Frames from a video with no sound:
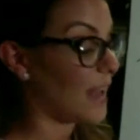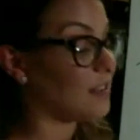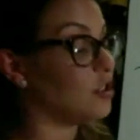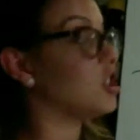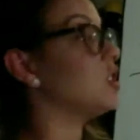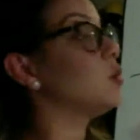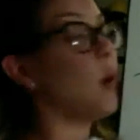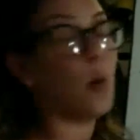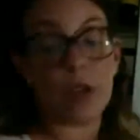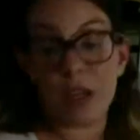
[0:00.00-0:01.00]
Just what
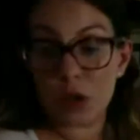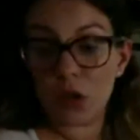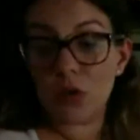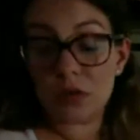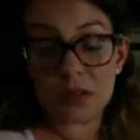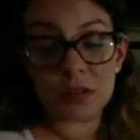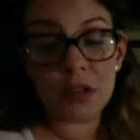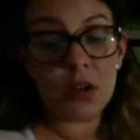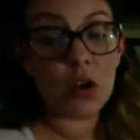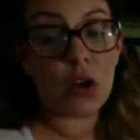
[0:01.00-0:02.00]
we use
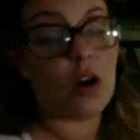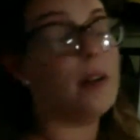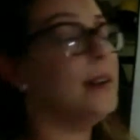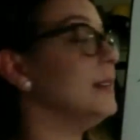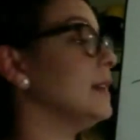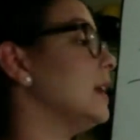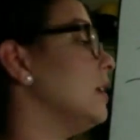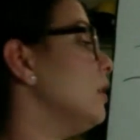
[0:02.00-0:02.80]
currently